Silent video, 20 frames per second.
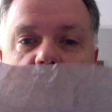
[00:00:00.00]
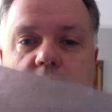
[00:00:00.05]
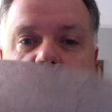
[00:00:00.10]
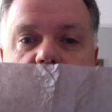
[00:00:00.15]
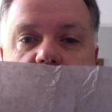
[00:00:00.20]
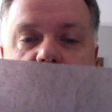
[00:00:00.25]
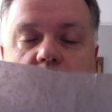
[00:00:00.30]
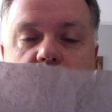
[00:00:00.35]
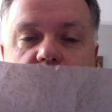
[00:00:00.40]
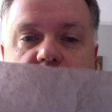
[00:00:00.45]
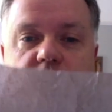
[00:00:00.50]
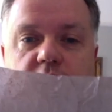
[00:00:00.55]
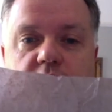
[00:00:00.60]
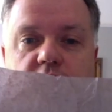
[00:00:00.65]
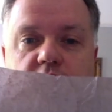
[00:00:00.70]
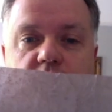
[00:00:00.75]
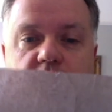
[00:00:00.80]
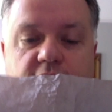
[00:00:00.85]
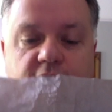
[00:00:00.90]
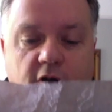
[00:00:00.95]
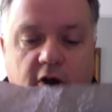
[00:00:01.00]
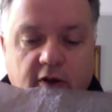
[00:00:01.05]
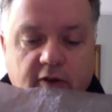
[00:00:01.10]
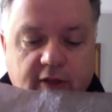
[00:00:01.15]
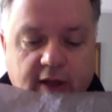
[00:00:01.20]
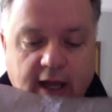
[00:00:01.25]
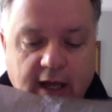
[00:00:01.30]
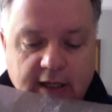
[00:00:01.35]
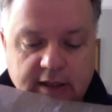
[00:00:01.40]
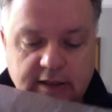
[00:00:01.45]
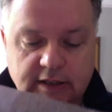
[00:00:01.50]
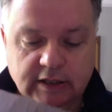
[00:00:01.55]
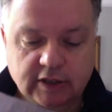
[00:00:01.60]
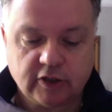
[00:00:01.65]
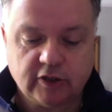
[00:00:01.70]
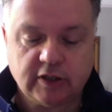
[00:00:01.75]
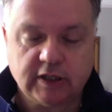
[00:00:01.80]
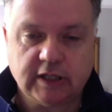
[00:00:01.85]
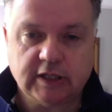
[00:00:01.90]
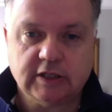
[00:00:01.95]
Now, as soon as you've got that,
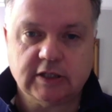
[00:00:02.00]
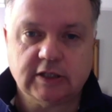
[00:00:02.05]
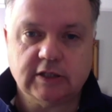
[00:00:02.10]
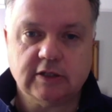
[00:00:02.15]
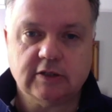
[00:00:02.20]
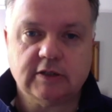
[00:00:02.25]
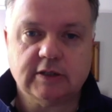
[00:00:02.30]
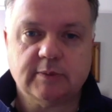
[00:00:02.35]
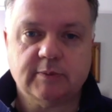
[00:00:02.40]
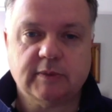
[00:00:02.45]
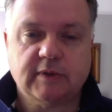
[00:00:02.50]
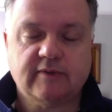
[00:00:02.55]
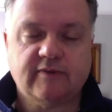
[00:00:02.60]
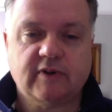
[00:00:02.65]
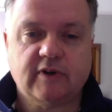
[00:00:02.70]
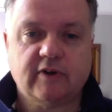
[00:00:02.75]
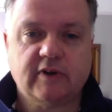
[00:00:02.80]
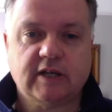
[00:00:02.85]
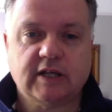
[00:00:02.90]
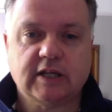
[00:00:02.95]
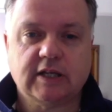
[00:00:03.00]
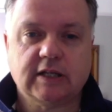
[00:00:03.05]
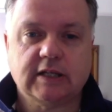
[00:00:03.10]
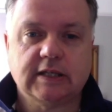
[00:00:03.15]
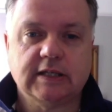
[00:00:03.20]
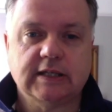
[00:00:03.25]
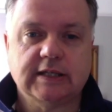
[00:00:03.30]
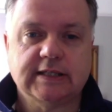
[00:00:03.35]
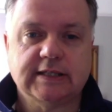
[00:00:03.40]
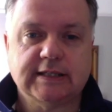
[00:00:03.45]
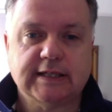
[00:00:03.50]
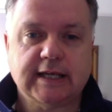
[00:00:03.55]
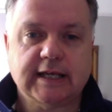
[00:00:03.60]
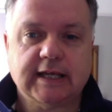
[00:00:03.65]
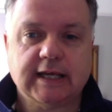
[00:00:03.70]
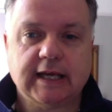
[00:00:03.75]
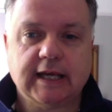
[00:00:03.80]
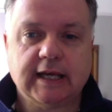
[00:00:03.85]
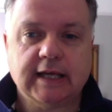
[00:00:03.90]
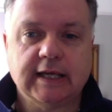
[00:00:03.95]
you need to do something very
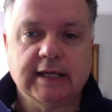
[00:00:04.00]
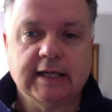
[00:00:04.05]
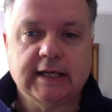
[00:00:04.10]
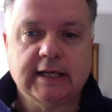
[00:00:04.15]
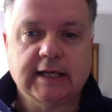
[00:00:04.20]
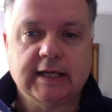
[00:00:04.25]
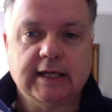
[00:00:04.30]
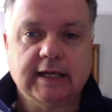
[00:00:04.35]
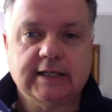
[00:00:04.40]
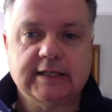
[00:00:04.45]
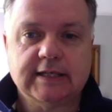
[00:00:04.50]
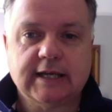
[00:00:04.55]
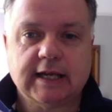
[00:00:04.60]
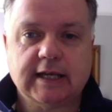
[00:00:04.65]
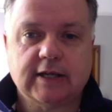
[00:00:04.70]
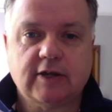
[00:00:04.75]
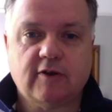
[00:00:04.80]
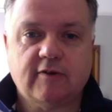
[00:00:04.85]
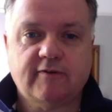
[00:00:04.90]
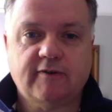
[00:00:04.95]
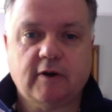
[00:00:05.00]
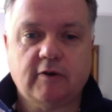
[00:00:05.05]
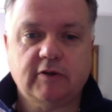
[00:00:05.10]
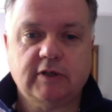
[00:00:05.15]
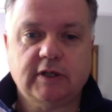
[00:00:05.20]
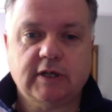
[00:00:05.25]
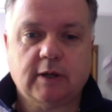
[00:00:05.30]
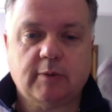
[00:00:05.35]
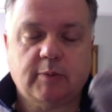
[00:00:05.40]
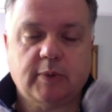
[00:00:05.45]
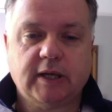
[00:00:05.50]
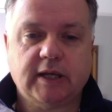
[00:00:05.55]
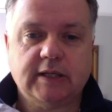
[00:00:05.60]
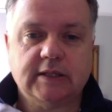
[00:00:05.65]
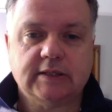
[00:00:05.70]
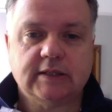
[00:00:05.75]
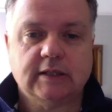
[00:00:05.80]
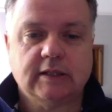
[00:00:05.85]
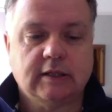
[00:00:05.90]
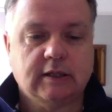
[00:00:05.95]
sneaky and take your folded up
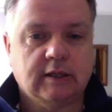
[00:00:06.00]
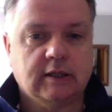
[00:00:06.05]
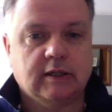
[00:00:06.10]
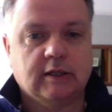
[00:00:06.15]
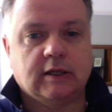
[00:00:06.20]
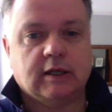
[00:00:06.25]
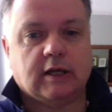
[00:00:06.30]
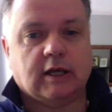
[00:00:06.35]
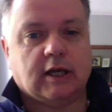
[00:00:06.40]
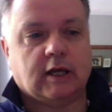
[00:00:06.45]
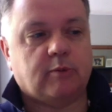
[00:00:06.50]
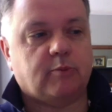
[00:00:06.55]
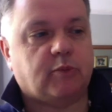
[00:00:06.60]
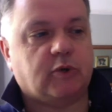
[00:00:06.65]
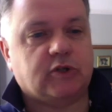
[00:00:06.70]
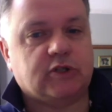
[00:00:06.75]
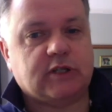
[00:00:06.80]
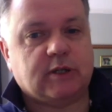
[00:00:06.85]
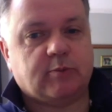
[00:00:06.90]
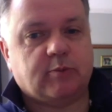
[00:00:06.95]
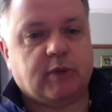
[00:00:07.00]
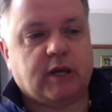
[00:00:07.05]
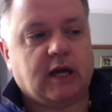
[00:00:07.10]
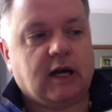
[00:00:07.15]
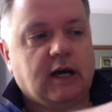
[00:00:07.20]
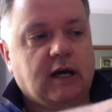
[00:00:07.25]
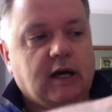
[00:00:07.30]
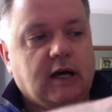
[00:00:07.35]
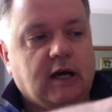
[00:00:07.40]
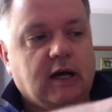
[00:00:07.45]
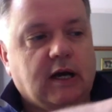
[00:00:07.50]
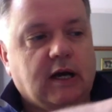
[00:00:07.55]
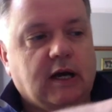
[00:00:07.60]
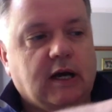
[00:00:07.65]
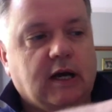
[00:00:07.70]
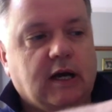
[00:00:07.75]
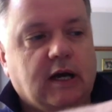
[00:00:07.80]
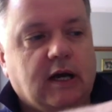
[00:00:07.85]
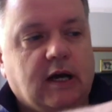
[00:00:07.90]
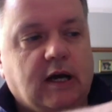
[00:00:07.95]
piece and put it behind